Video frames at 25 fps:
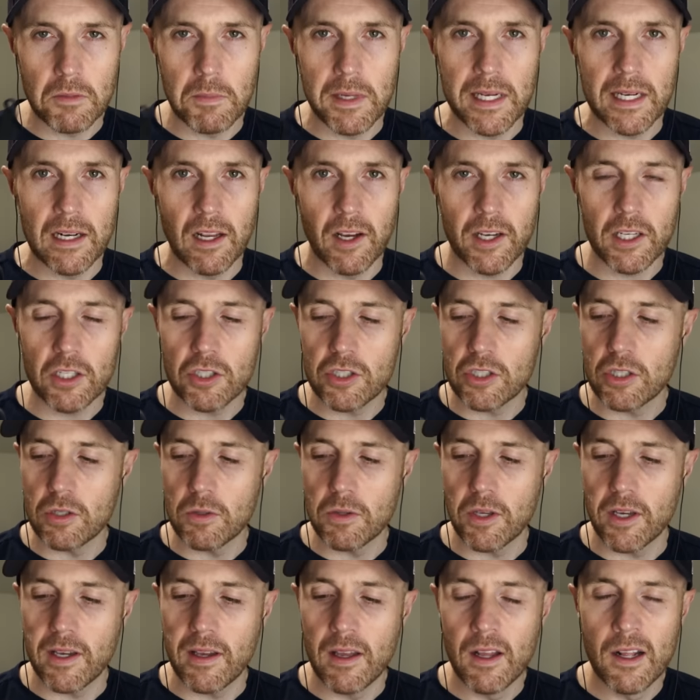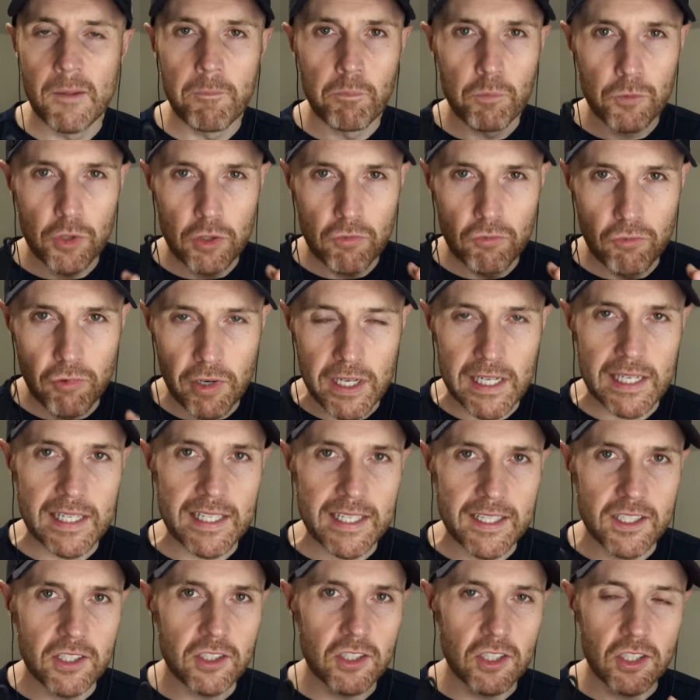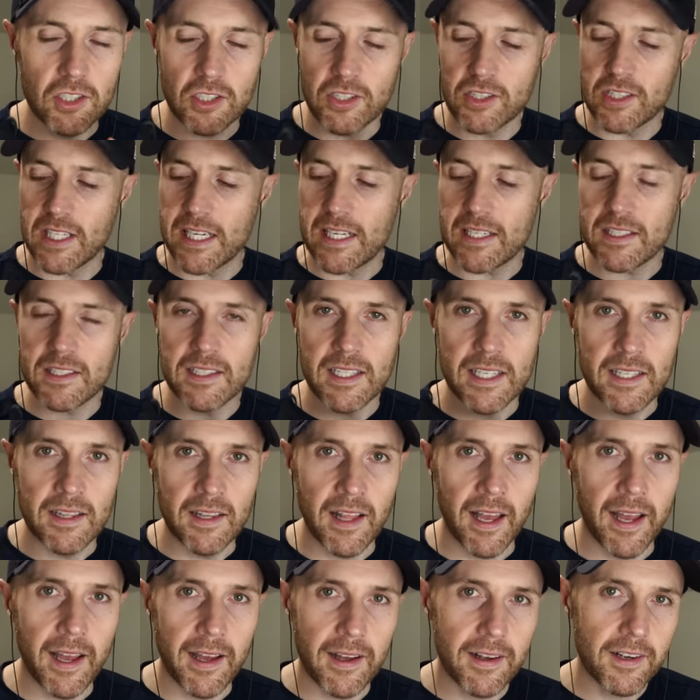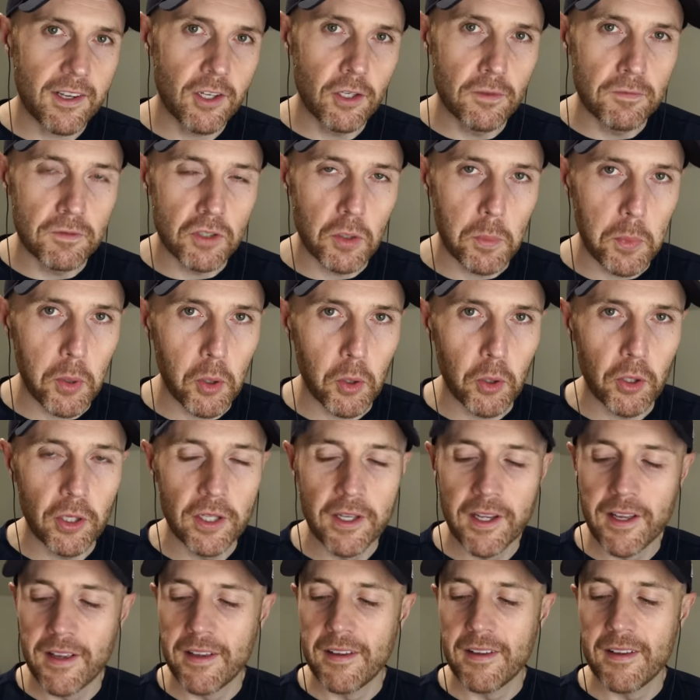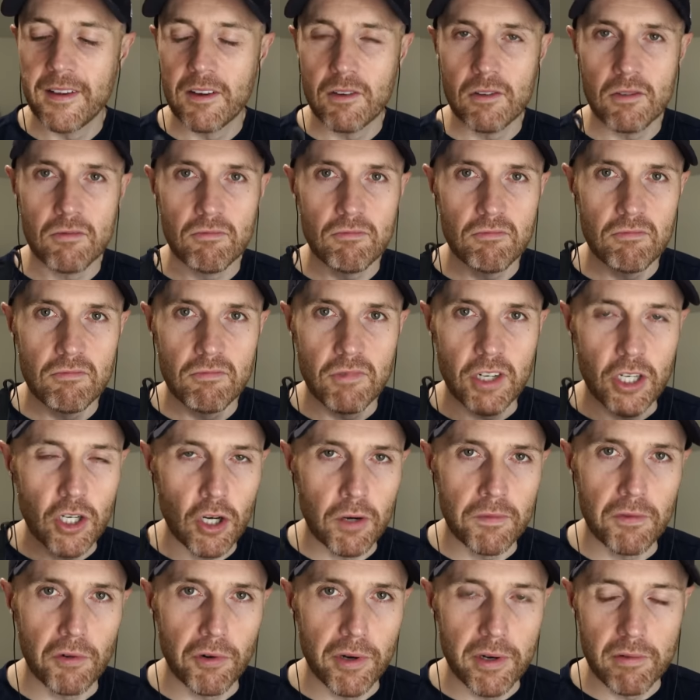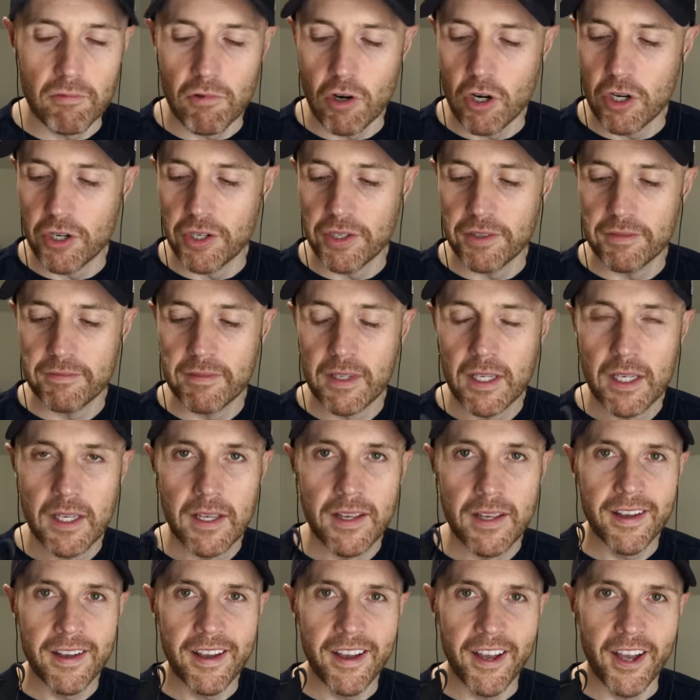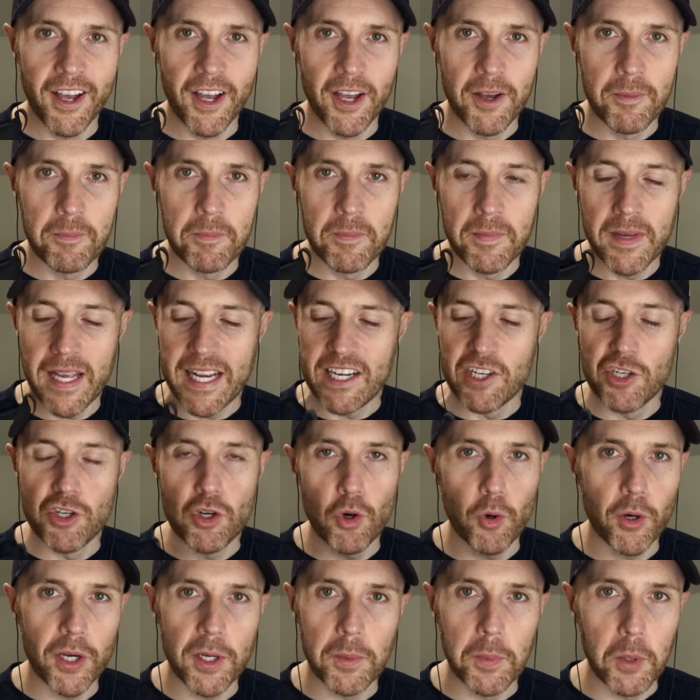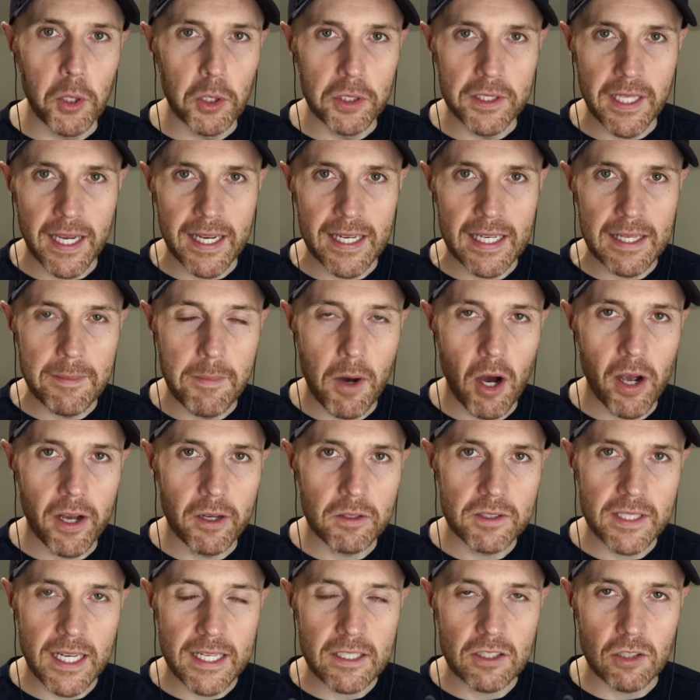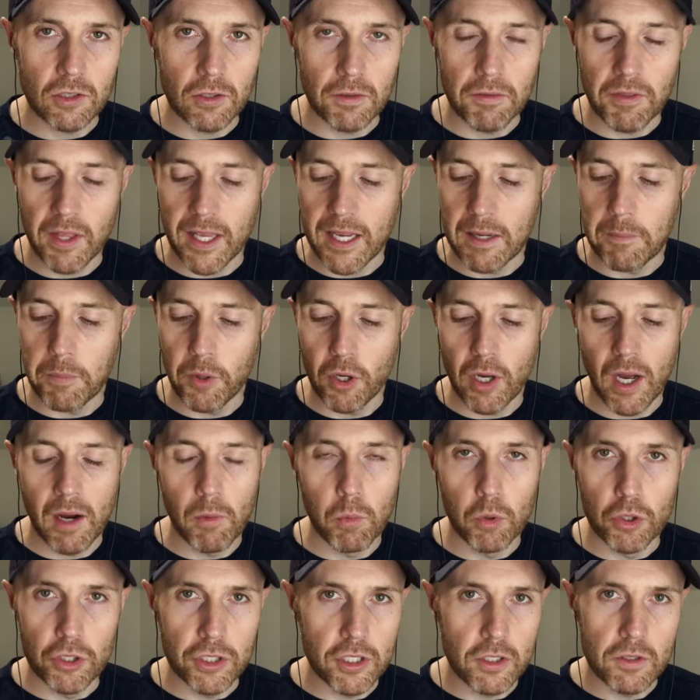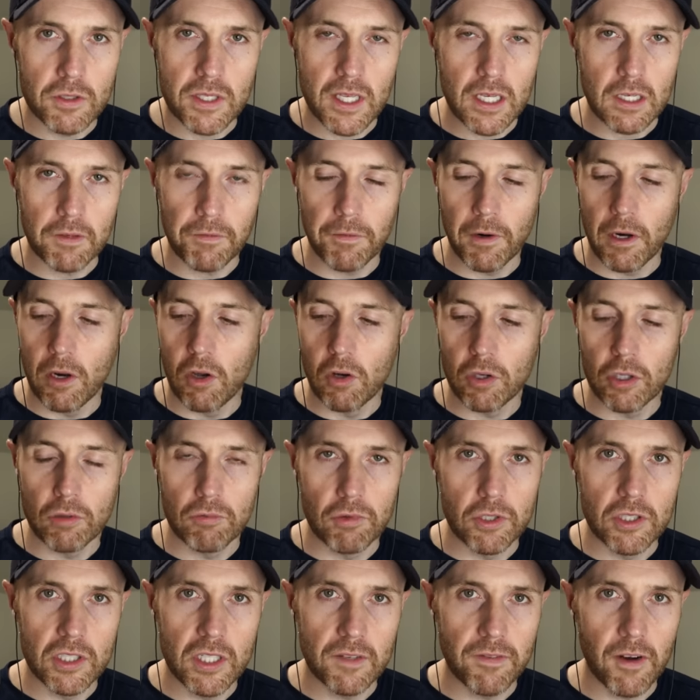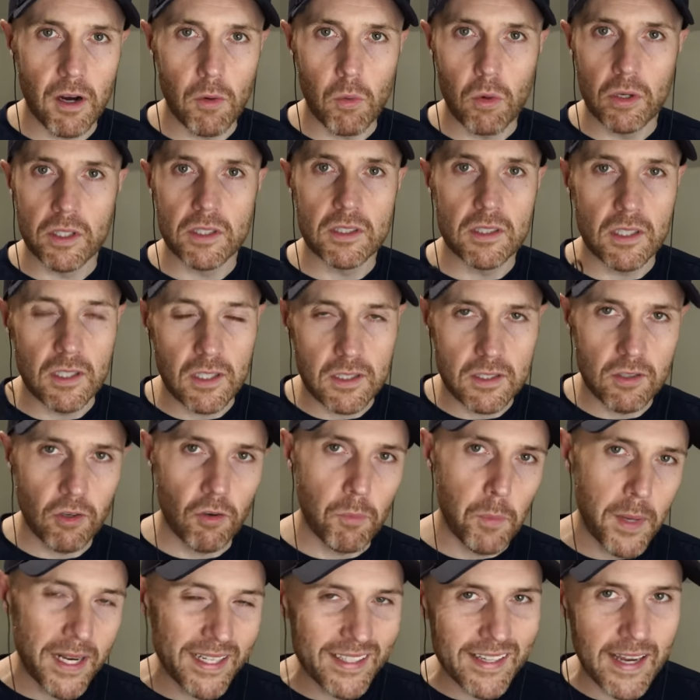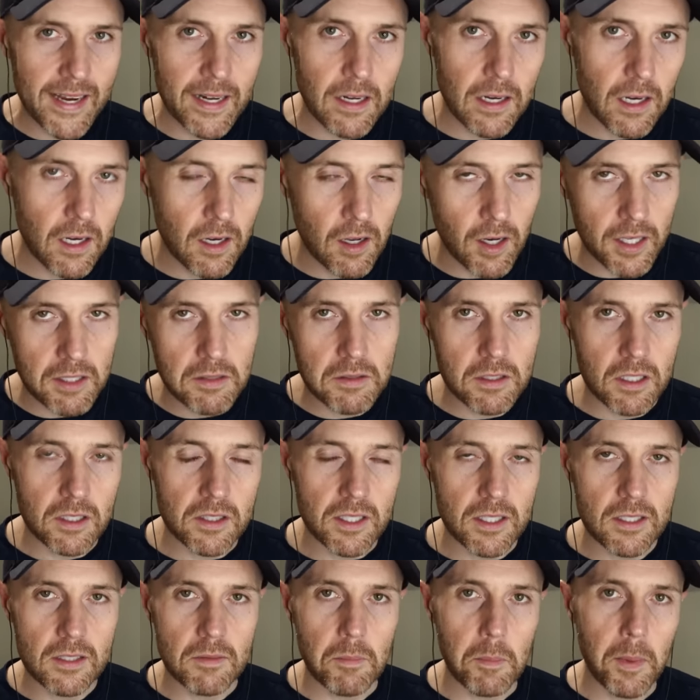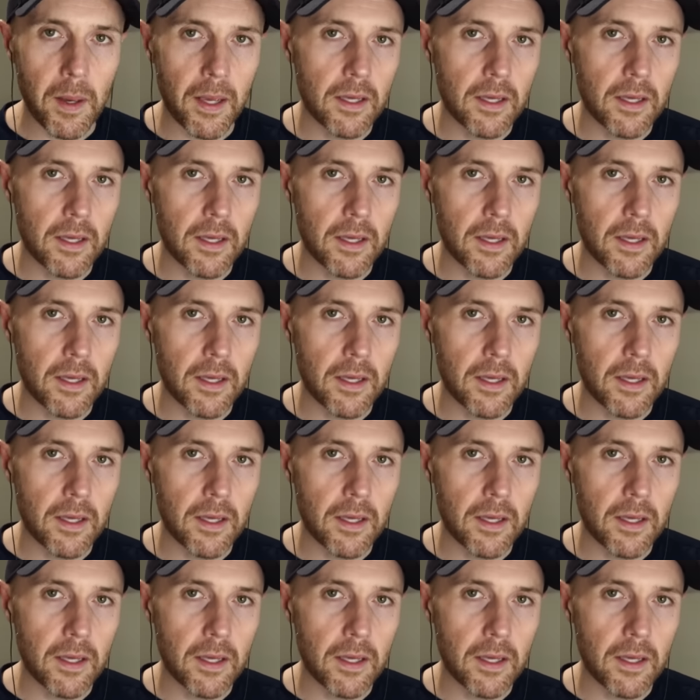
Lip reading: to me like a shoe that really is just sits in that comfortable recovery run, enjoyable daily miles, that sort of thing. But I wouldn't use this for longer runs if I wanted to sort of maintain a nice, consistent